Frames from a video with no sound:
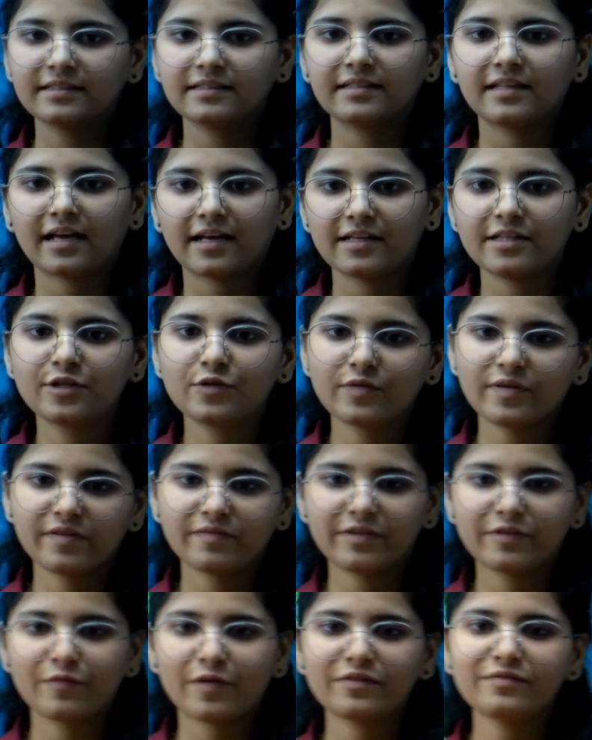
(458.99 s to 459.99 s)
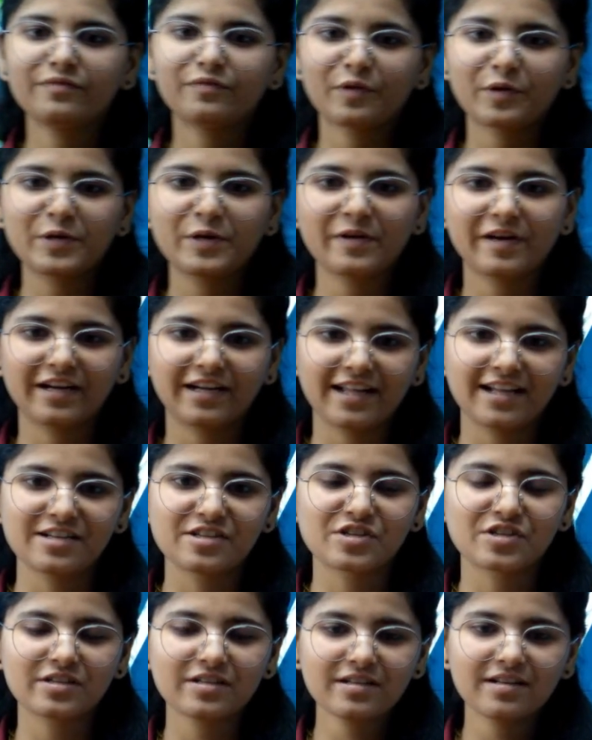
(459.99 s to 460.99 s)
Thank you everyone for your
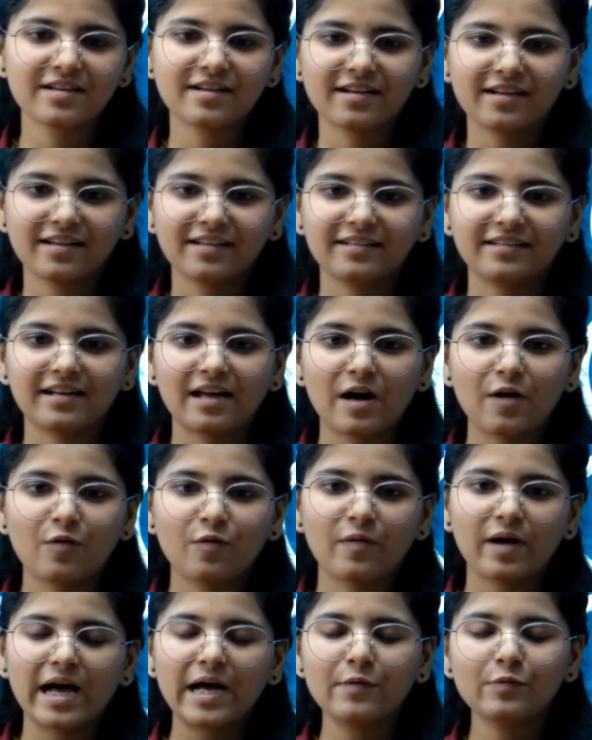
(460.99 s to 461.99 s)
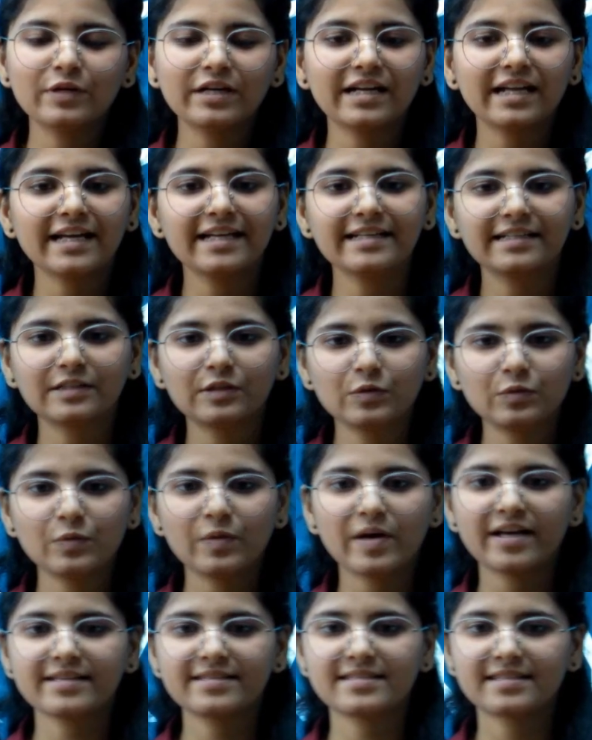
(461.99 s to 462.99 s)
attention. Now I would like to
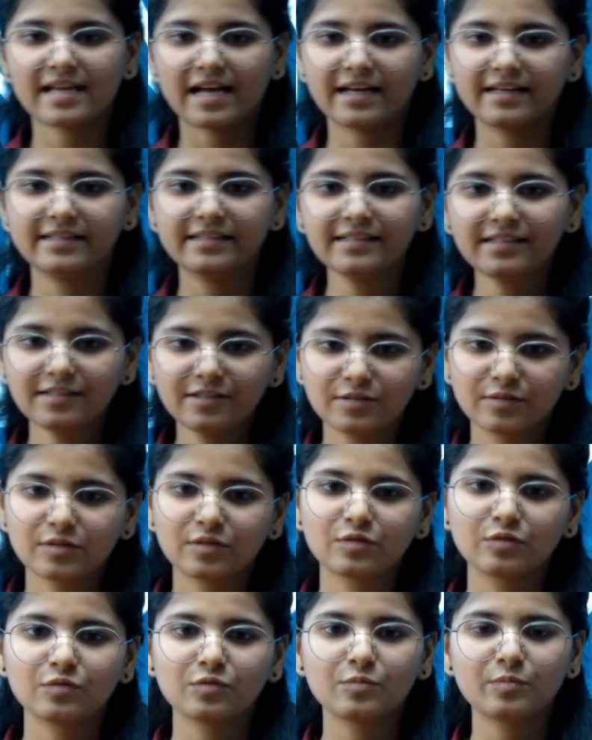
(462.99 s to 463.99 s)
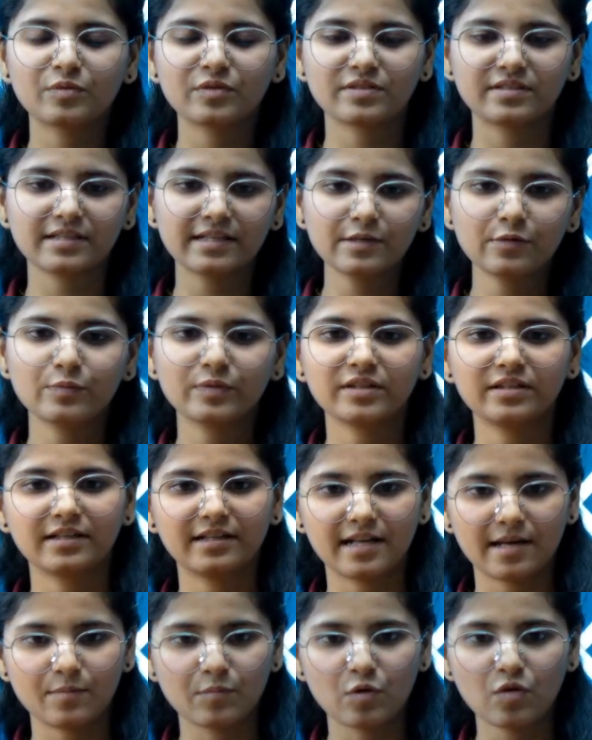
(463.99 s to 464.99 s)
ask Shahil to proceed with the
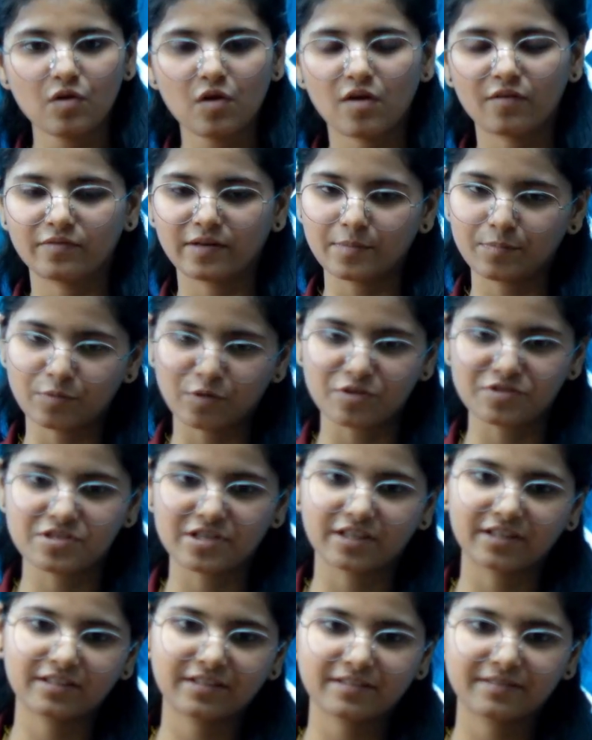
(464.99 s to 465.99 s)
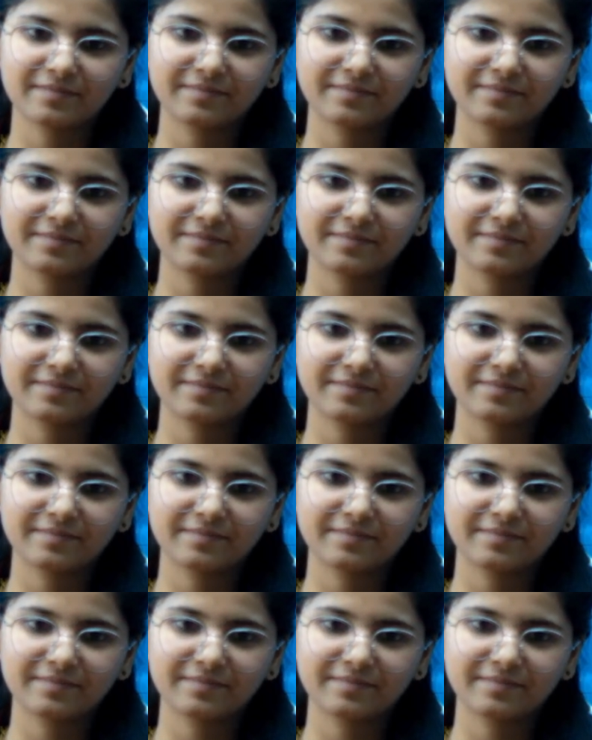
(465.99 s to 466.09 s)
demo of our project.